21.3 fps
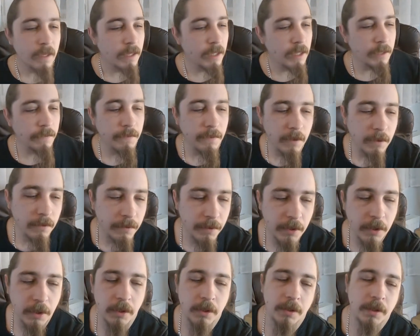If you've
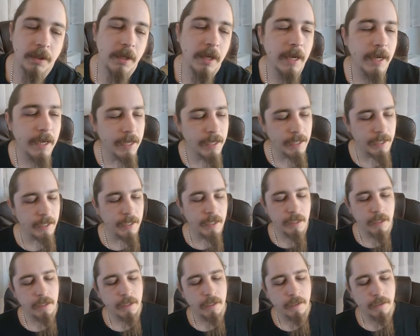got a
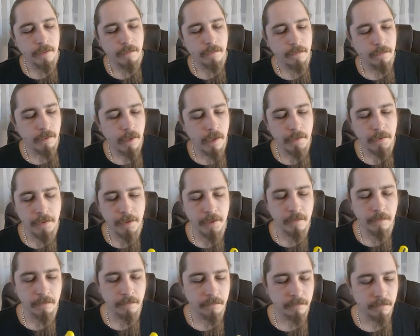
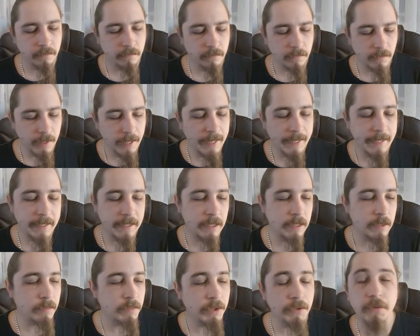random
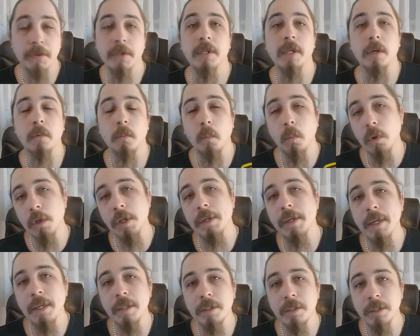item, you figure out what
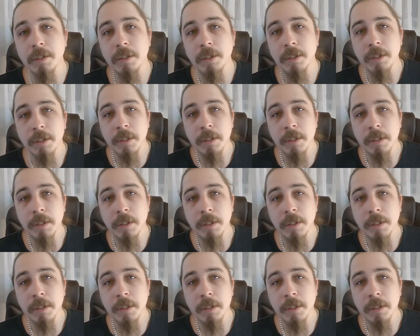it is